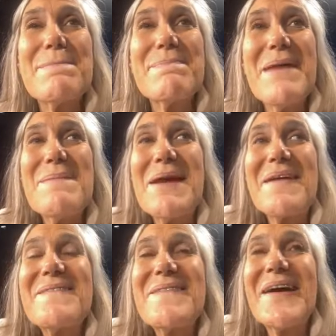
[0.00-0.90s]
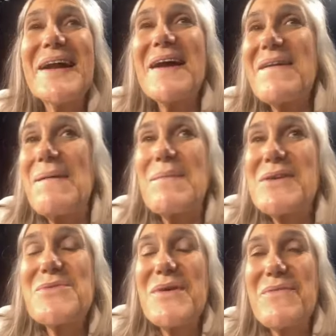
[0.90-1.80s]
maybe I can find out how
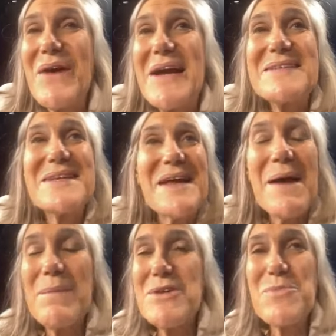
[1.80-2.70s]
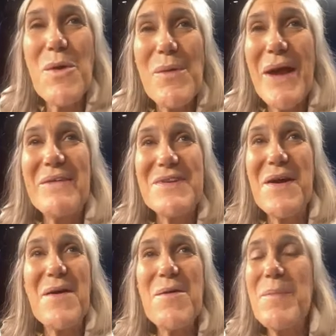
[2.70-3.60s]
much we've raised and how much more we have to
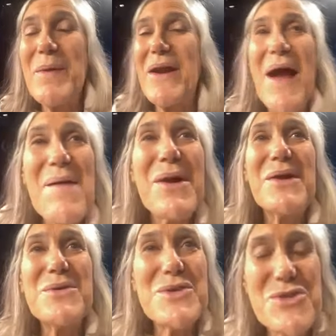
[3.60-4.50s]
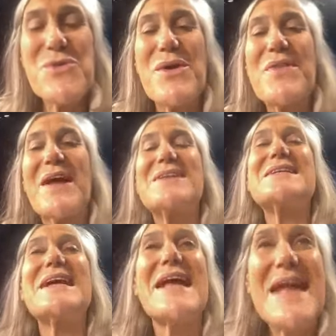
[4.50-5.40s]
go, but I want to ensure that
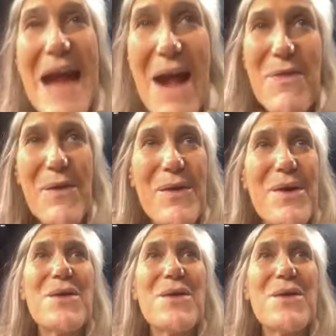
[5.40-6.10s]
together